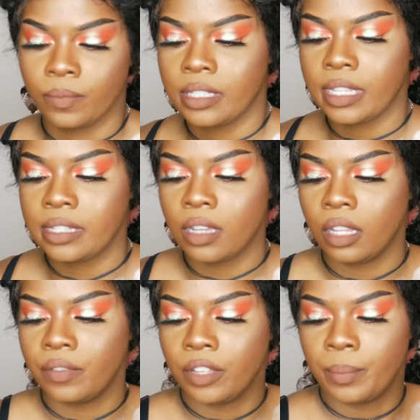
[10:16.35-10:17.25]
So that's
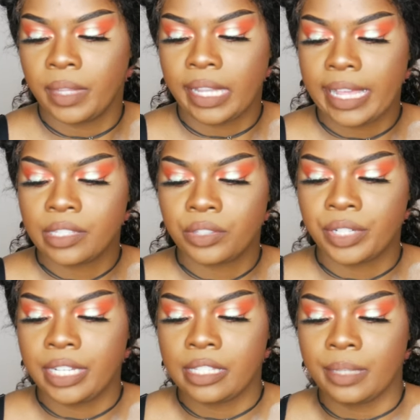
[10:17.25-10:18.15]
all of them. The last
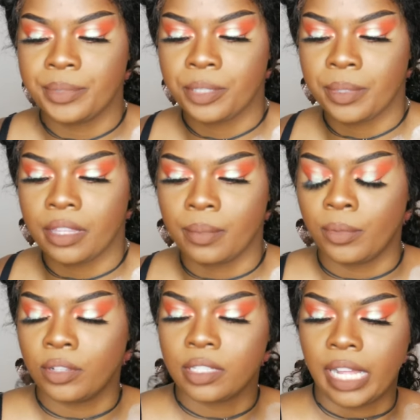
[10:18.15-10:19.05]
three seem to be the
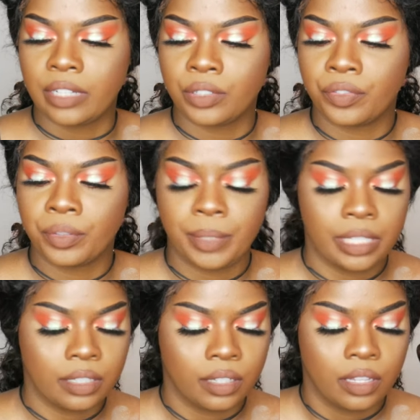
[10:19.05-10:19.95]
most natural for
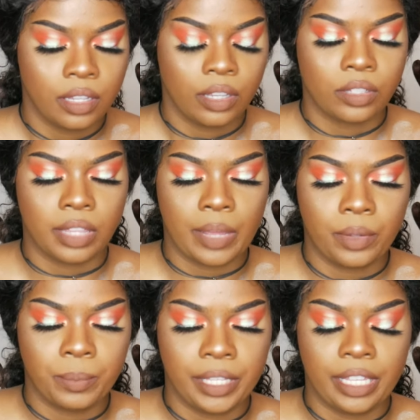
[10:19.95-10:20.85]
me. So that
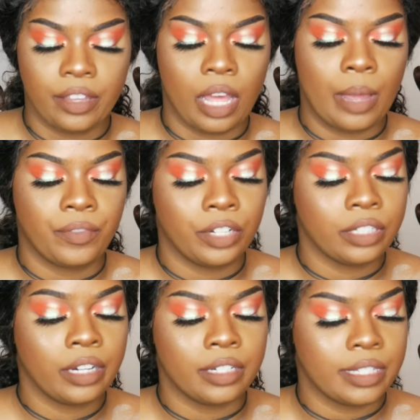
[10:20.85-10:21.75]
would be, uh, for
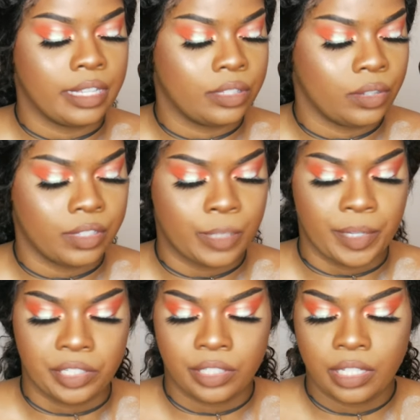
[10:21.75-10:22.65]
darker skin tones
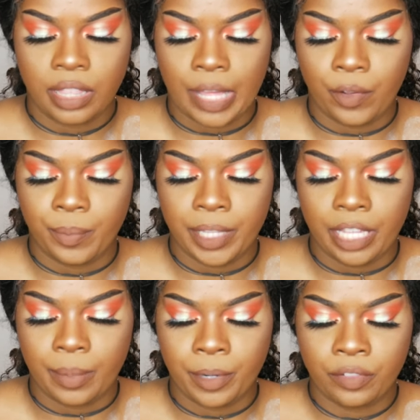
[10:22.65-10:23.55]
especially, that would
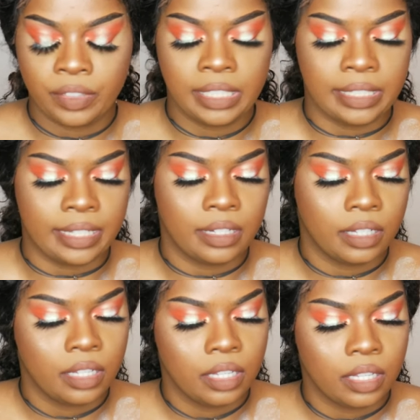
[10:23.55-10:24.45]
be Perfectly Lit,
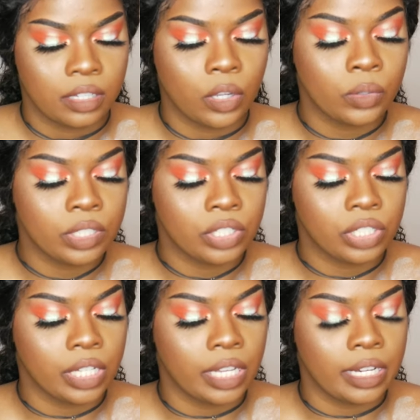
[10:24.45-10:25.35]
Golden
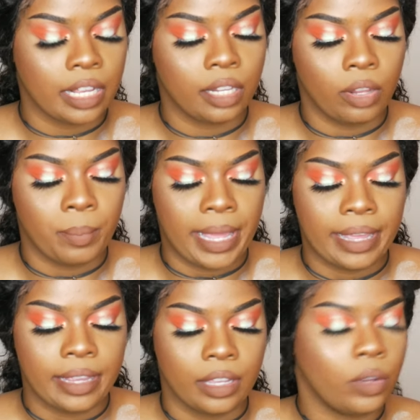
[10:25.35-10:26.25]
Sheen, and Glow
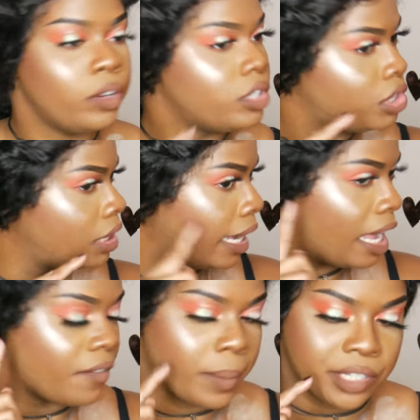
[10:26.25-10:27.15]
Matte. And Golden Sheen I
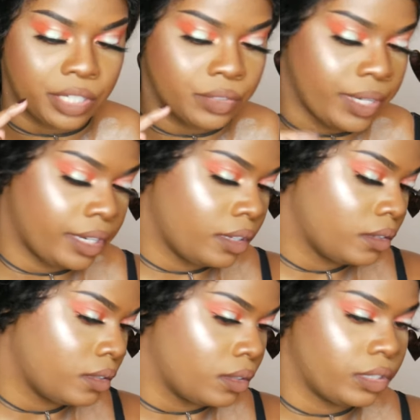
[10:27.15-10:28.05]
have on my cheeks right now,
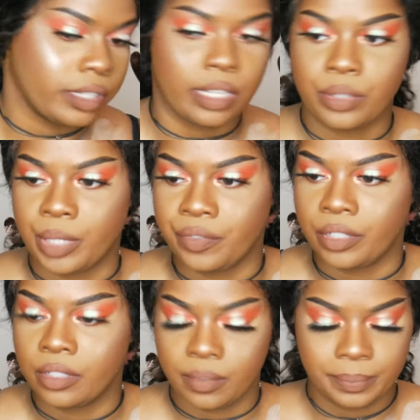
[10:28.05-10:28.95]
so just as a
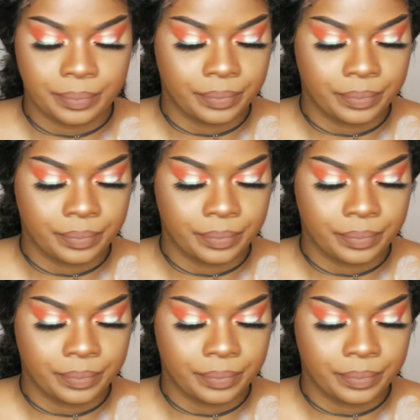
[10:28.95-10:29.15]
reference.